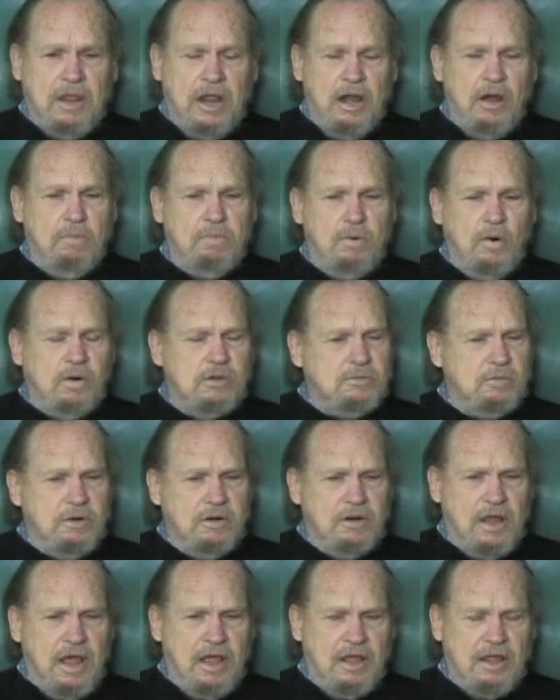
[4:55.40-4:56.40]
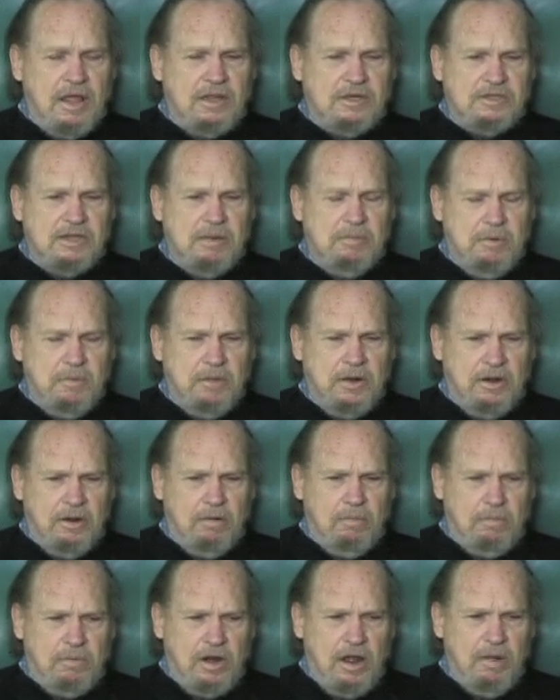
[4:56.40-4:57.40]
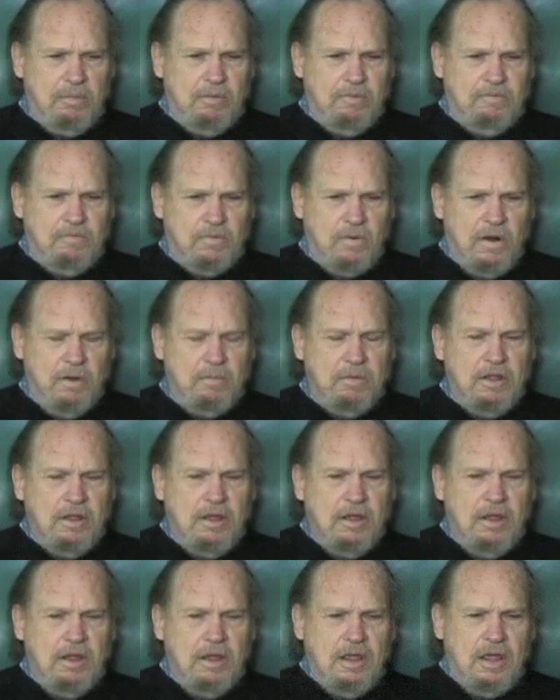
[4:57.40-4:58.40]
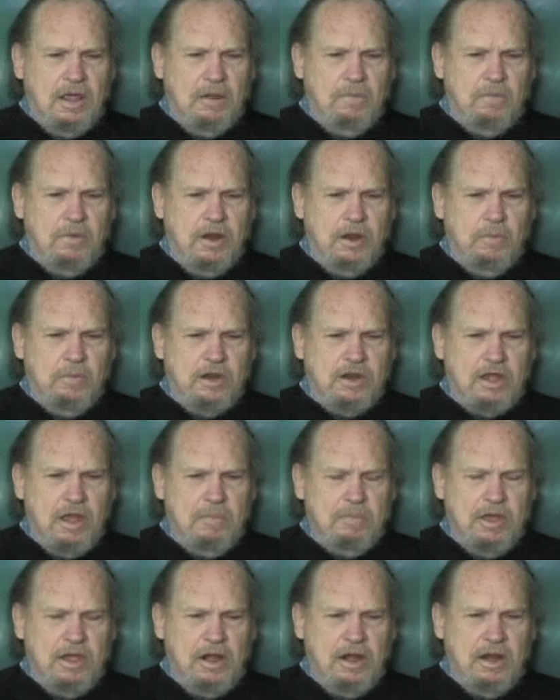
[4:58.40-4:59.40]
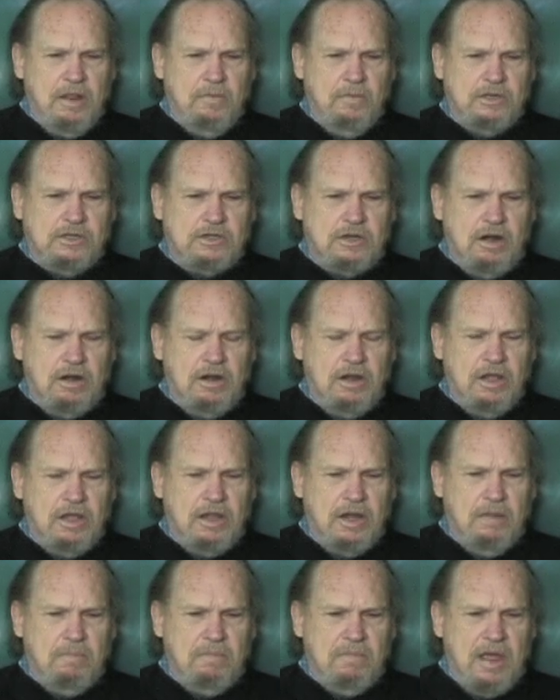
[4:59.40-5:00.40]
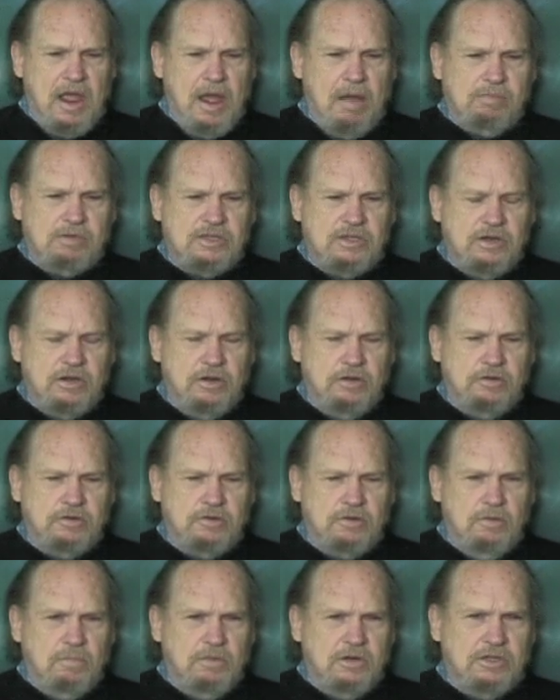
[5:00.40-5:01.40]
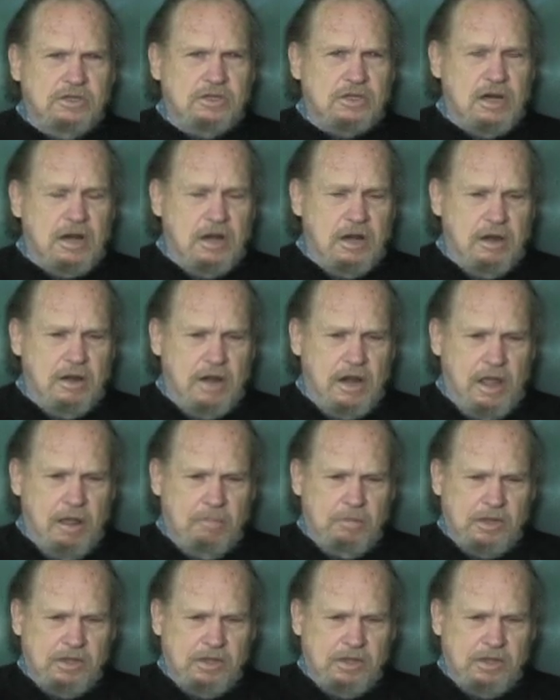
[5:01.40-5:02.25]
airports seemed to be a little problem for him. And when he would come in and he would start looking at maps, the newsroom would just clear out